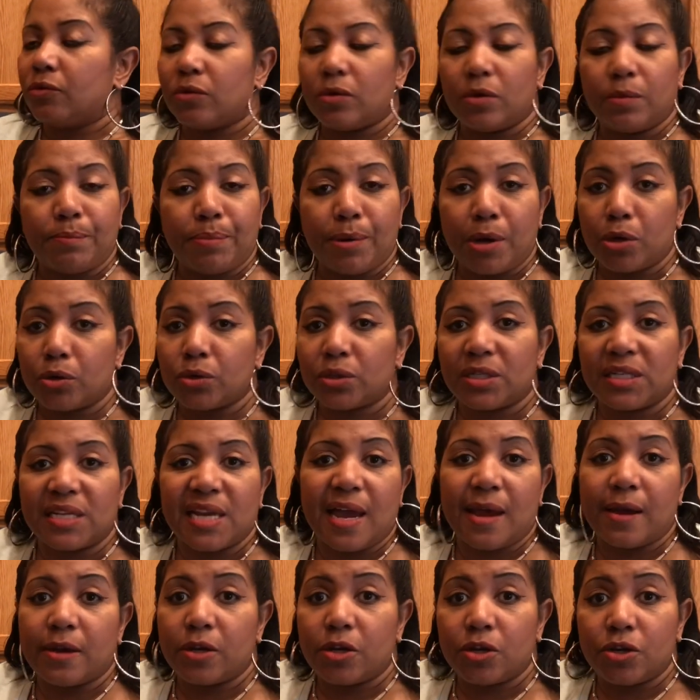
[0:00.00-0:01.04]
Post
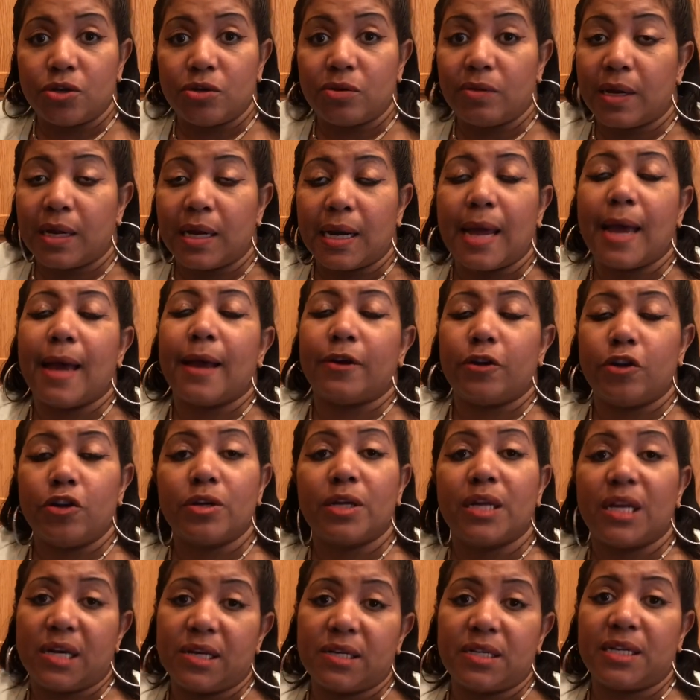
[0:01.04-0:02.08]
how you do it. How do you
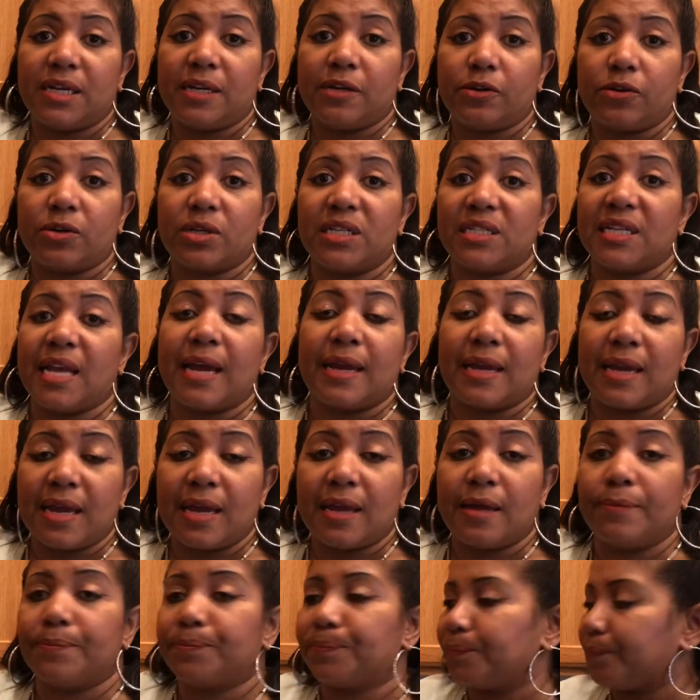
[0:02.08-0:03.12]
get it tender? Because I can't.